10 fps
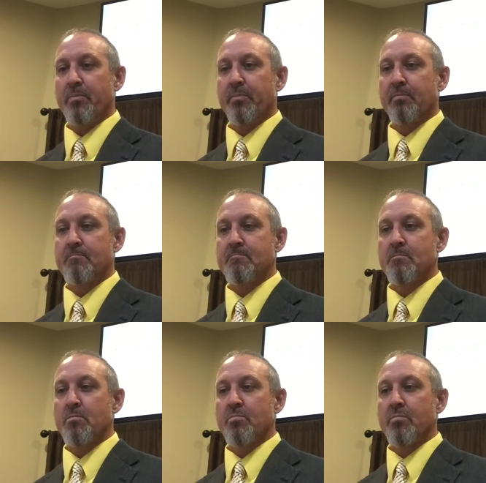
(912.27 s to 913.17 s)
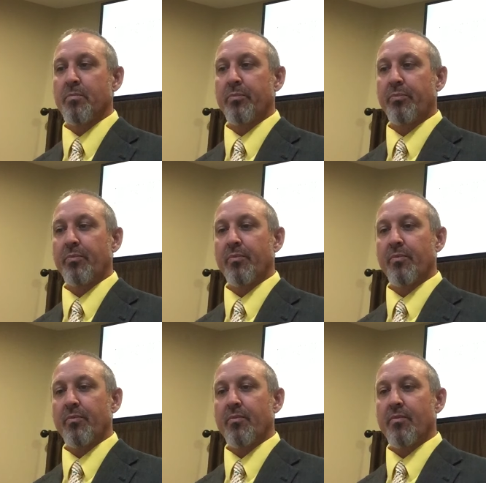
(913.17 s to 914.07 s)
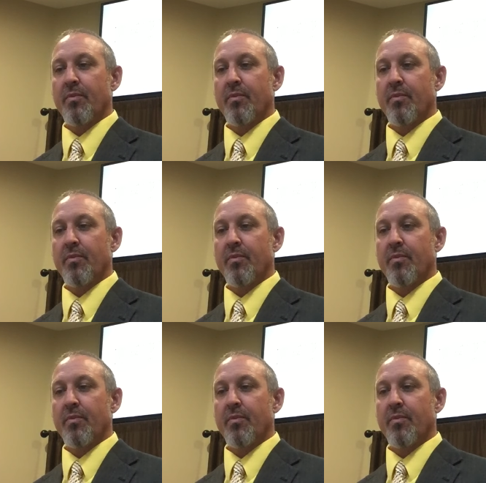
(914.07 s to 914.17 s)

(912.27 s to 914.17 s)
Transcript: No one is speaking in this clip.